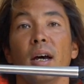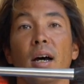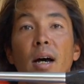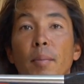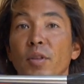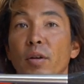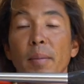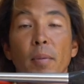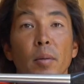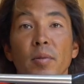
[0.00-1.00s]
The
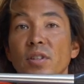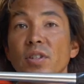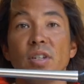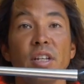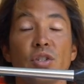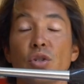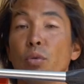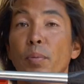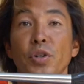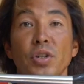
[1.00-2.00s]
great part of this is it's
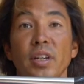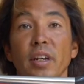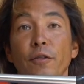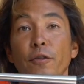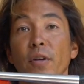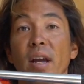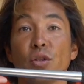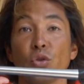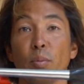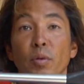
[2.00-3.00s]
super stiff
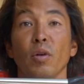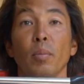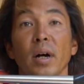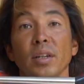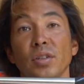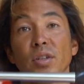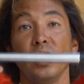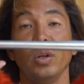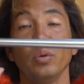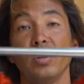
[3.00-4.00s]
and super robust.
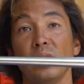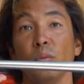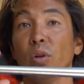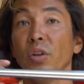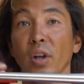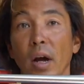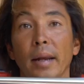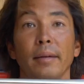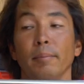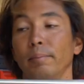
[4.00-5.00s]
You will
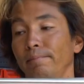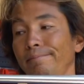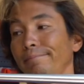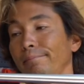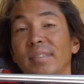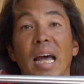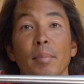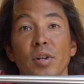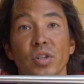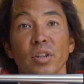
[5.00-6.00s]
not
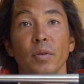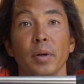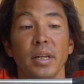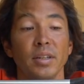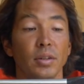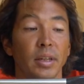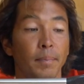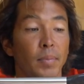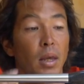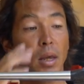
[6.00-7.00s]
damage this very easily.
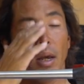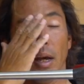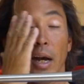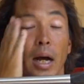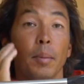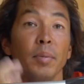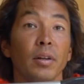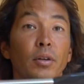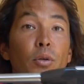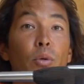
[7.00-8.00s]

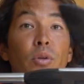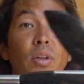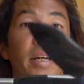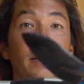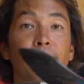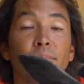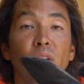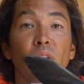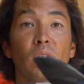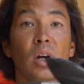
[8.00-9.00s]
Another cool thing
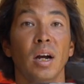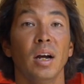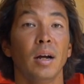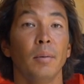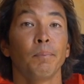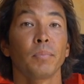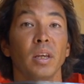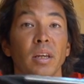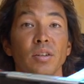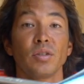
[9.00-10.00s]

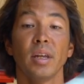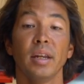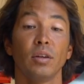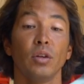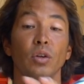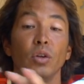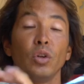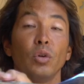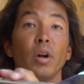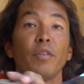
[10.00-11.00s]
is that
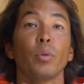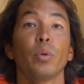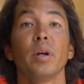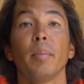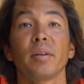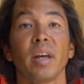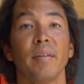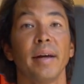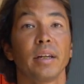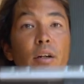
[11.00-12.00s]
you don't have to worry about
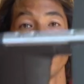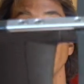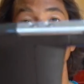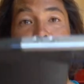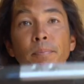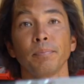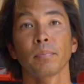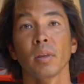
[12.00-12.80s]
galvanic corrosion.